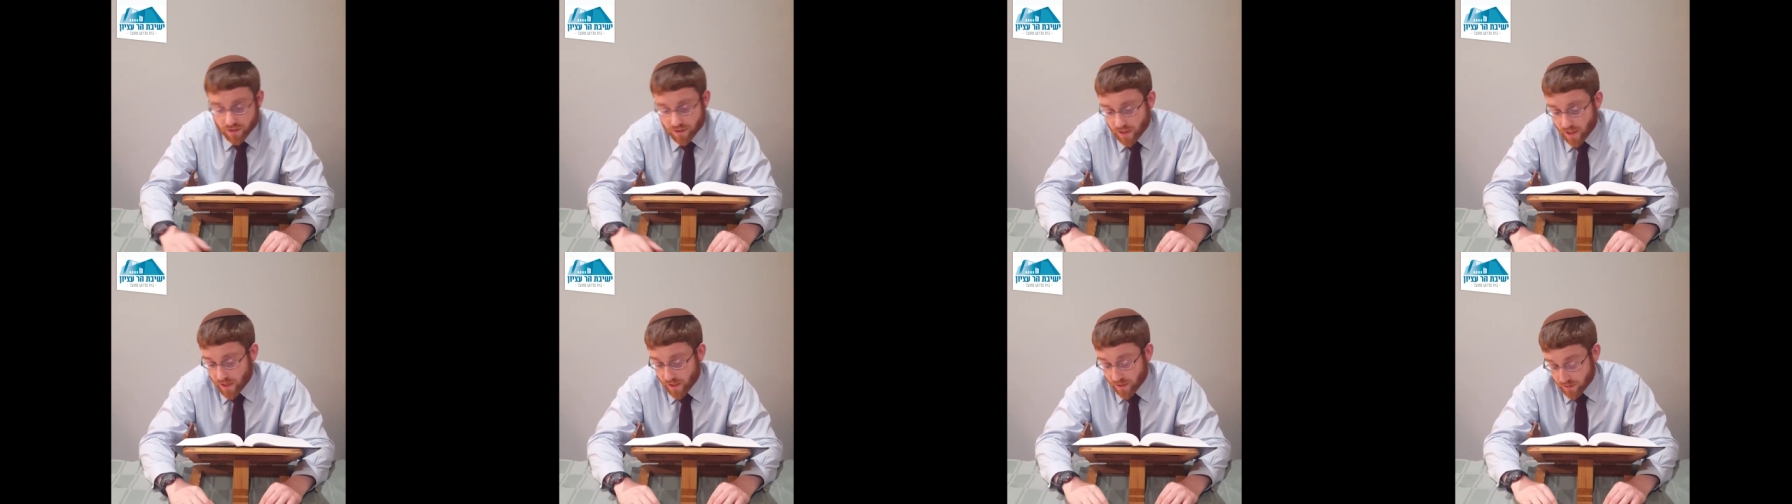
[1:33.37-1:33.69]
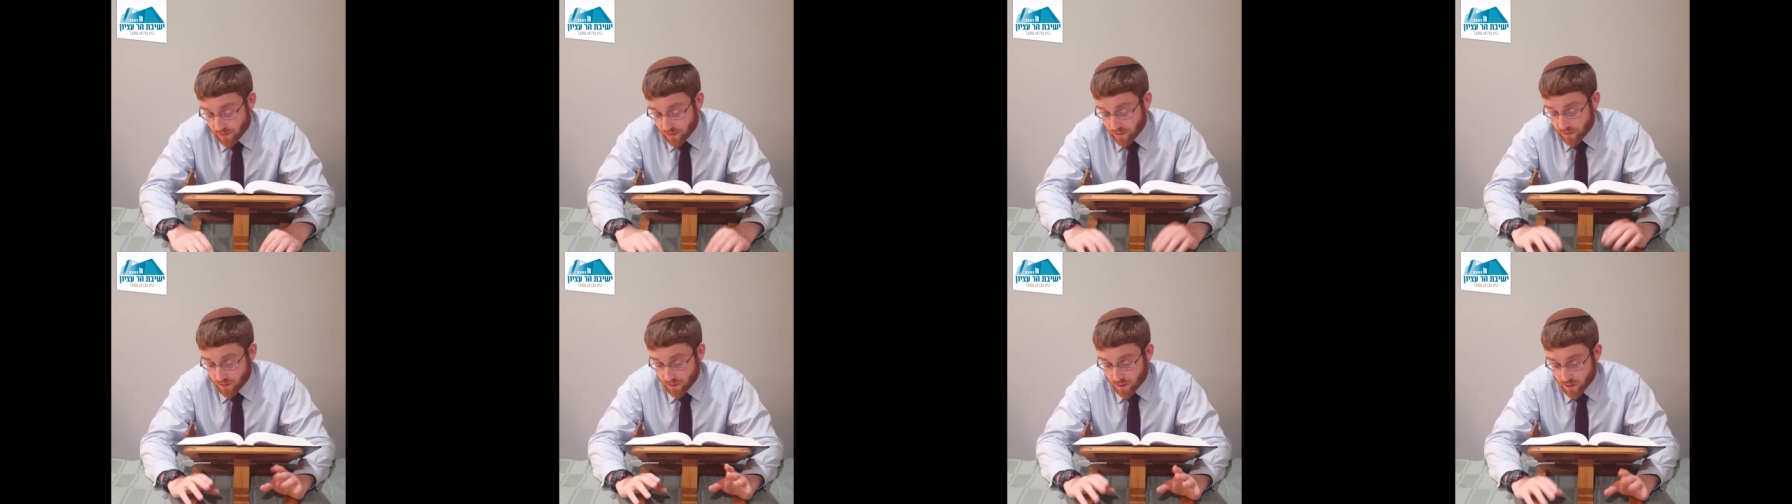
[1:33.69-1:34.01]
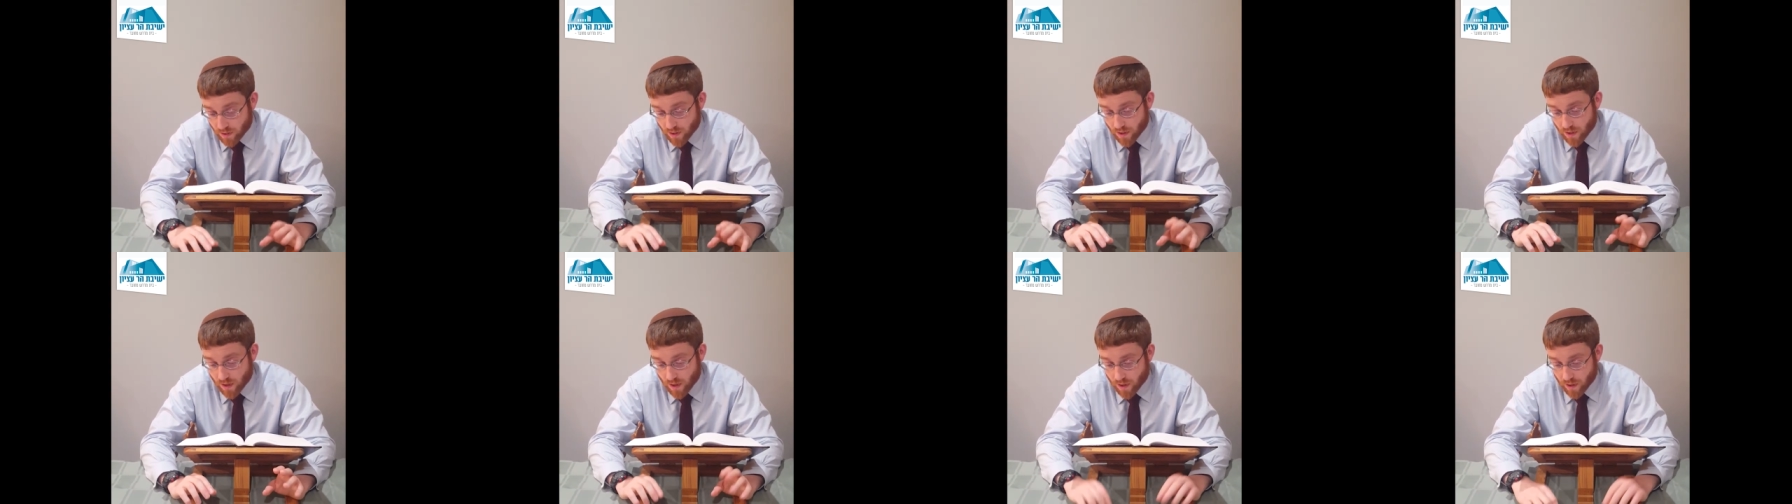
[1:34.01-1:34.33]
says,
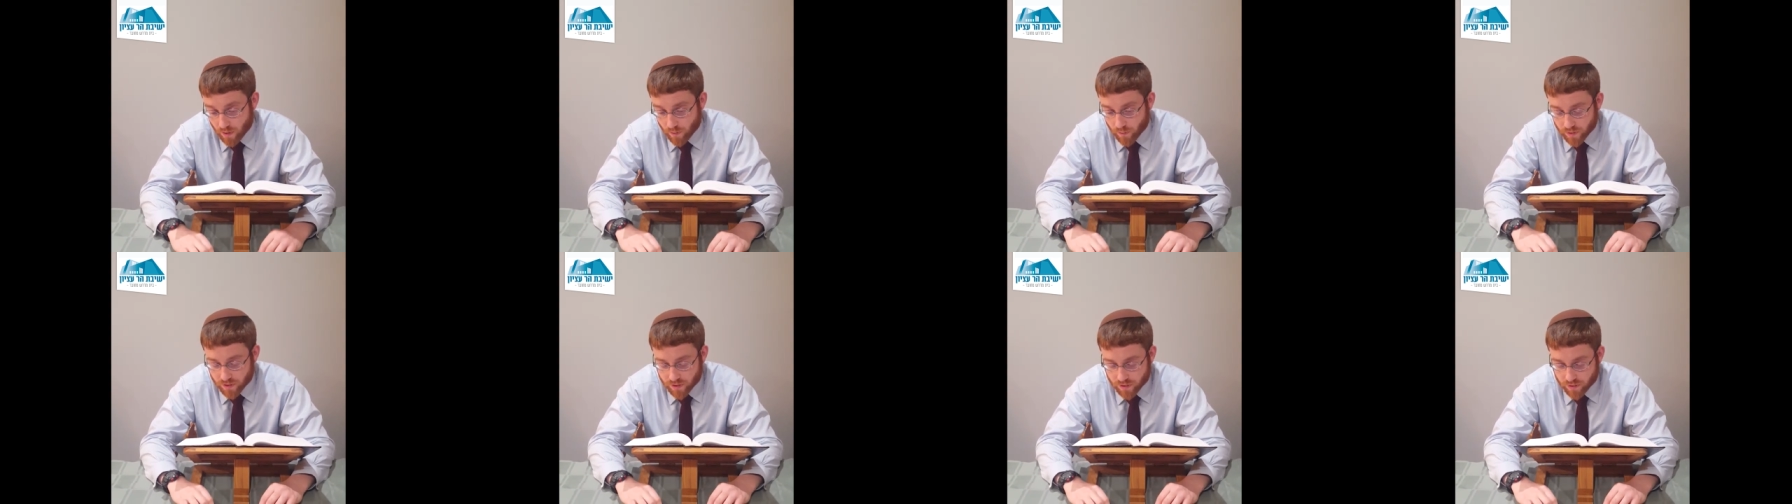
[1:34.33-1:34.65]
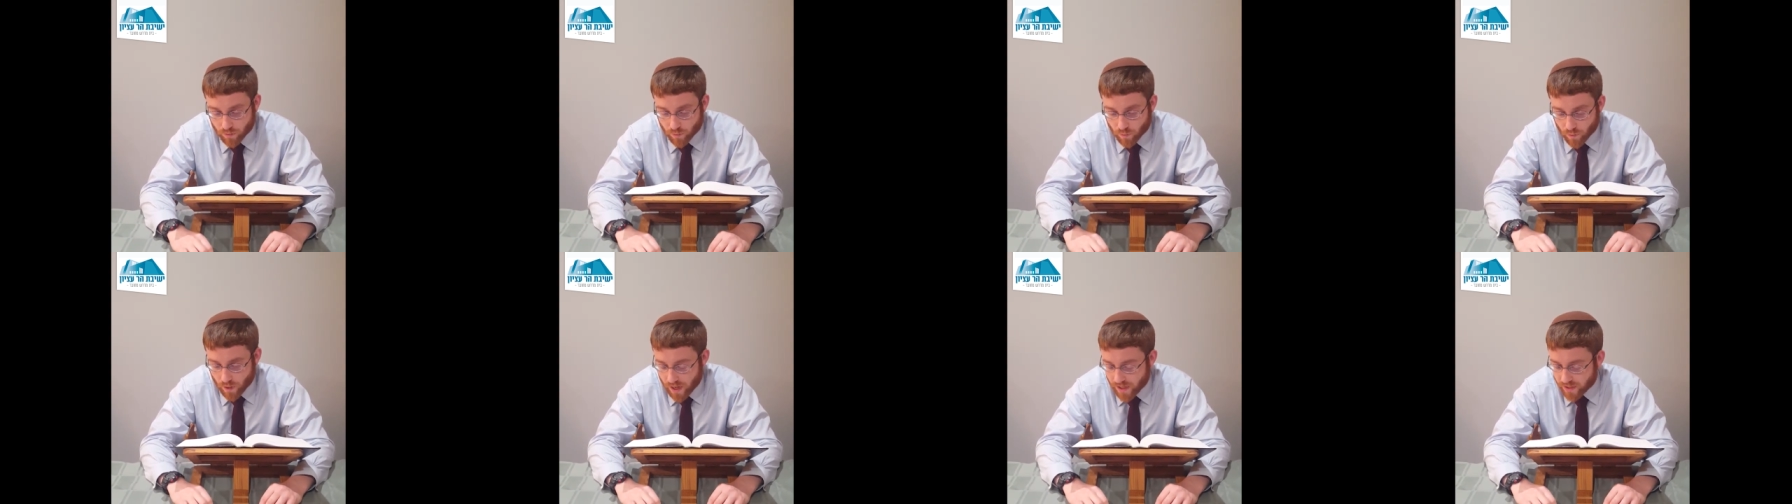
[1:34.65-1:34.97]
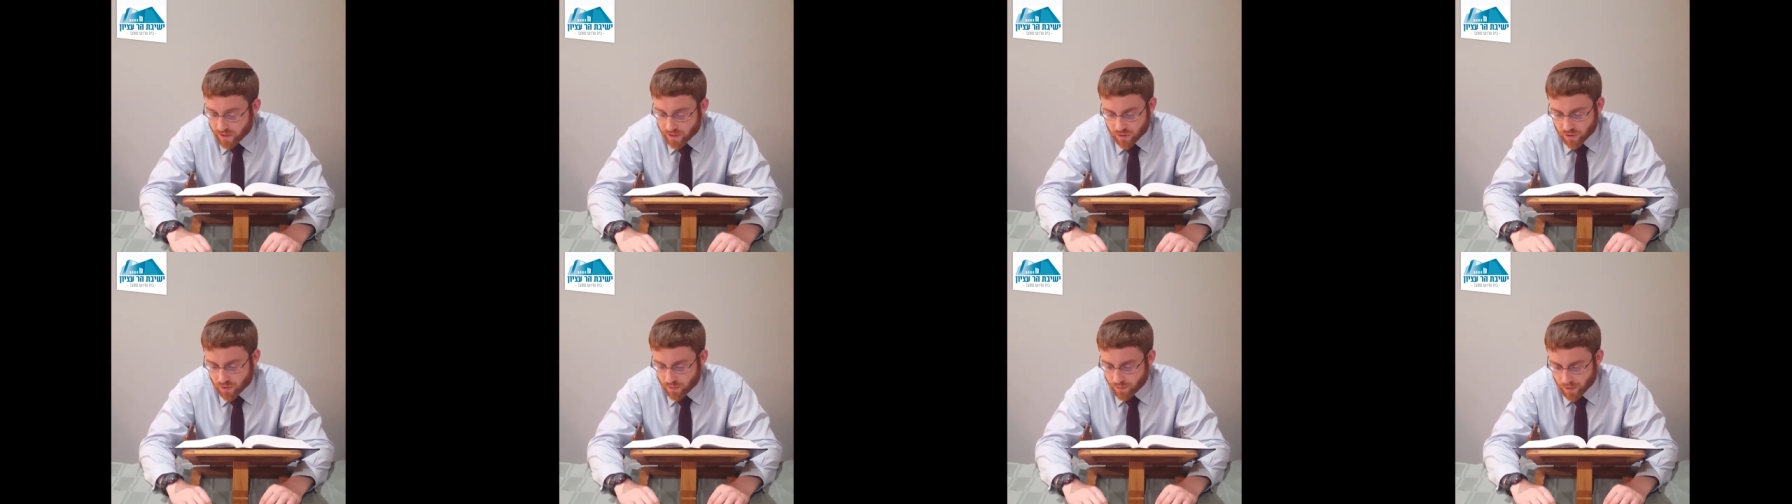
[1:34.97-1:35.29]
What's, why
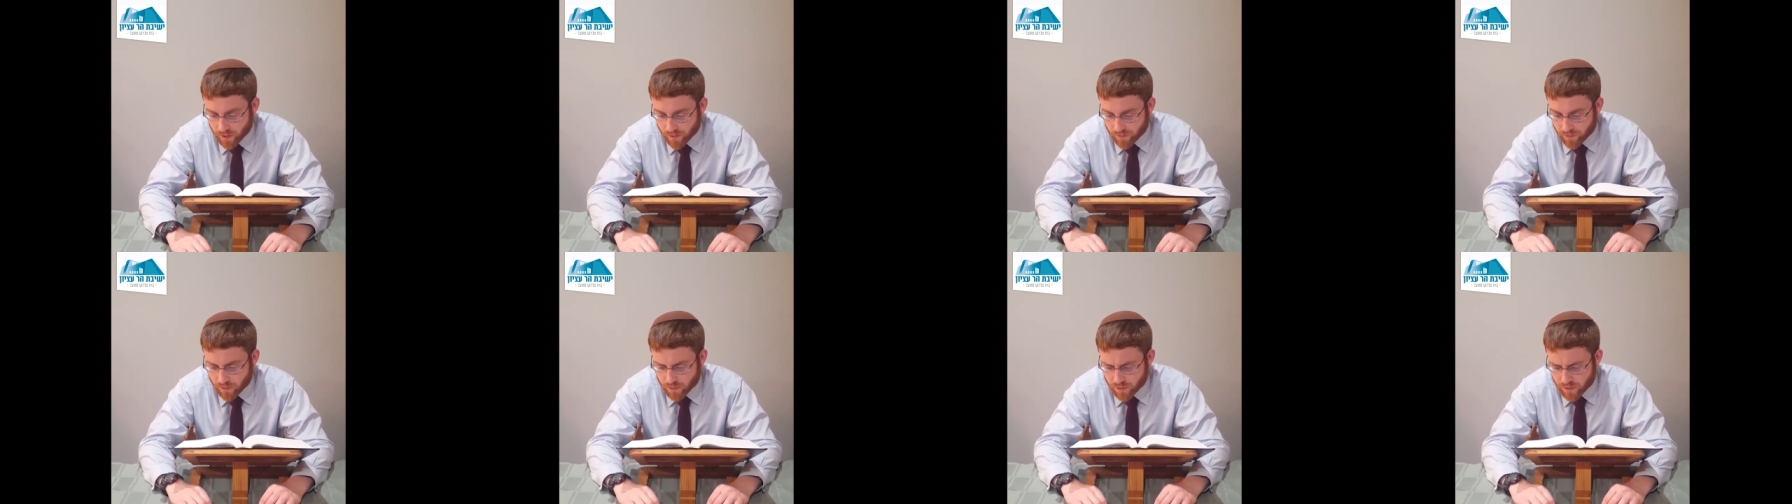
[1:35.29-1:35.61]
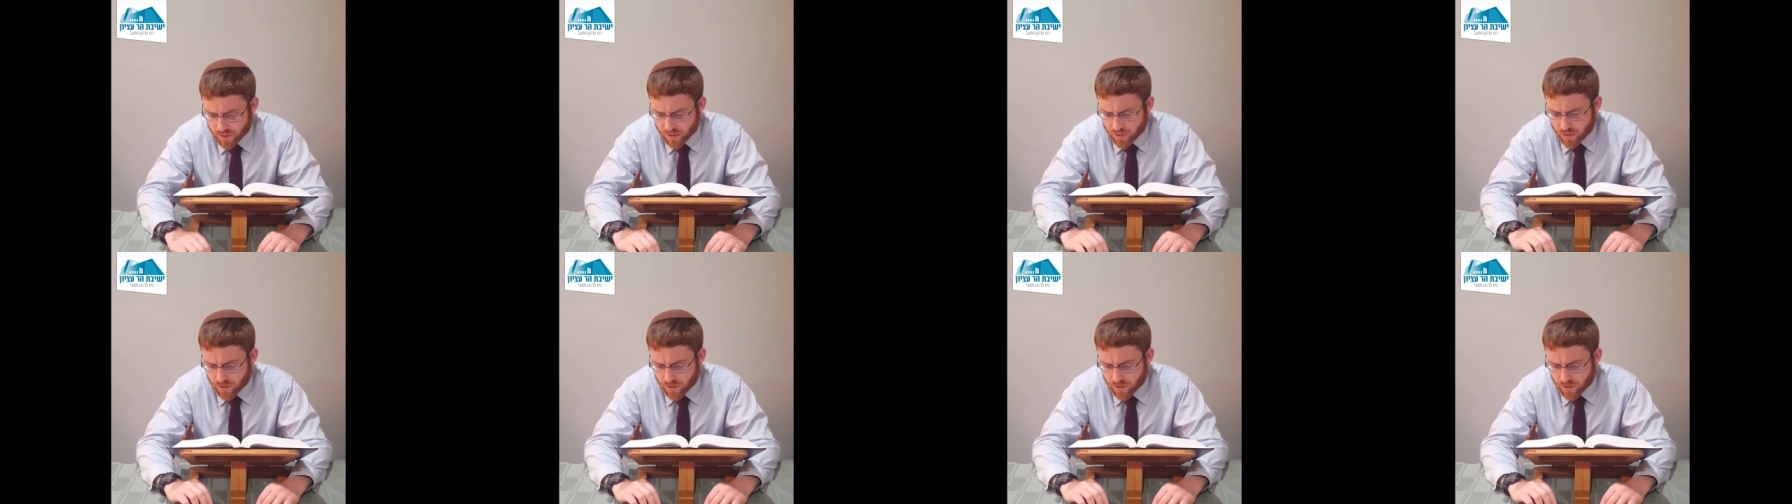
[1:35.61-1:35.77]
is it superfluous?